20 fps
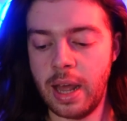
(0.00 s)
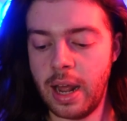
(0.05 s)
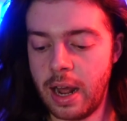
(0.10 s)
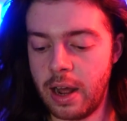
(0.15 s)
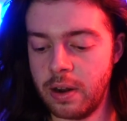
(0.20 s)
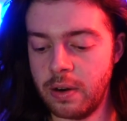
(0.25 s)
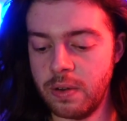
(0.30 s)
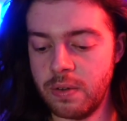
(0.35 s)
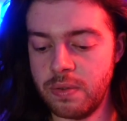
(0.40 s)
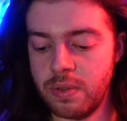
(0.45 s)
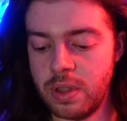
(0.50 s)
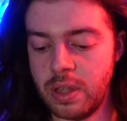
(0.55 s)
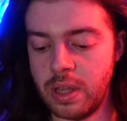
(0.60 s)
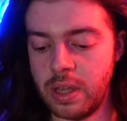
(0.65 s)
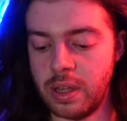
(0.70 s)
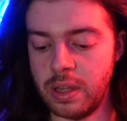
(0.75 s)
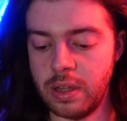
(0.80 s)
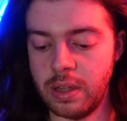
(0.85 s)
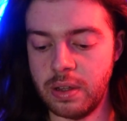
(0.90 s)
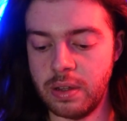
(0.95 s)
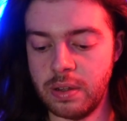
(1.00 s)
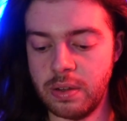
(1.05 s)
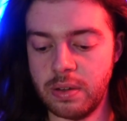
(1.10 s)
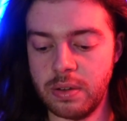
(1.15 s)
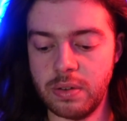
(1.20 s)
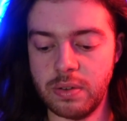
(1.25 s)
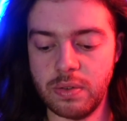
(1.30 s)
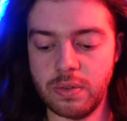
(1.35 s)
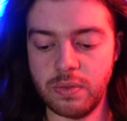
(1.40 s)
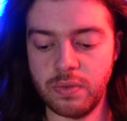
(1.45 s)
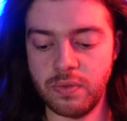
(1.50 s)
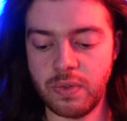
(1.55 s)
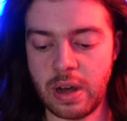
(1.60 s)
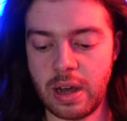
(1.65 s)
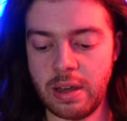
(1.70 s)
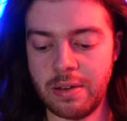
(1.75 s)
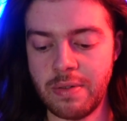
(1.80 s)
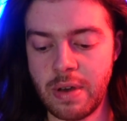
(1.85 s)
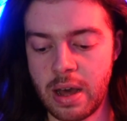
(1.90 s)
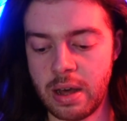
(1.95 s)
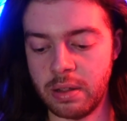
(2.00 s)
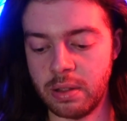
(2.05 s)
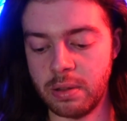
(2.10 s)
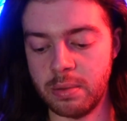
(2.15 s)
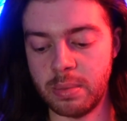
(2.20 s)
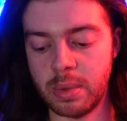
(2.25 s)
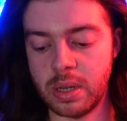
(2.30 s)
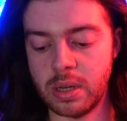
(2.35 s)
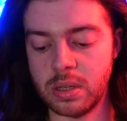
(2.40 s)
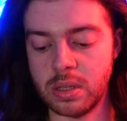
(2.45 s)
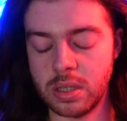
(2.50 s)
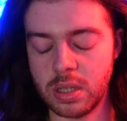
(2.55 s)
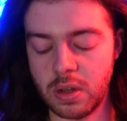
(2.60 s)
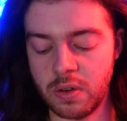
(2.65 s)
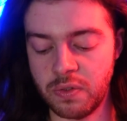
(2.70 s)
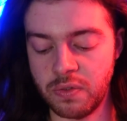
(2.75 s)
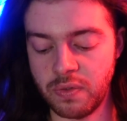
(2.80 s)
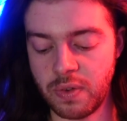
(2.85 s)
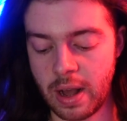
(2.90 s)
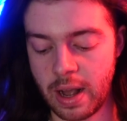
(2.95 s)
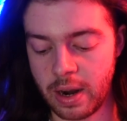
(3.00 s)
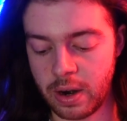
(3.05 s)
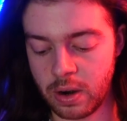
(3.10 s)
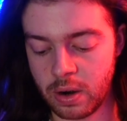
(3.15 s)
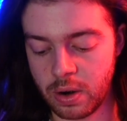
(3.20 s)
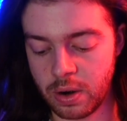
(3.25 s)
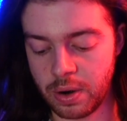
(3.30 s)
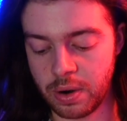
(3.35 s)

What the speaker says: out of the five elements of fire,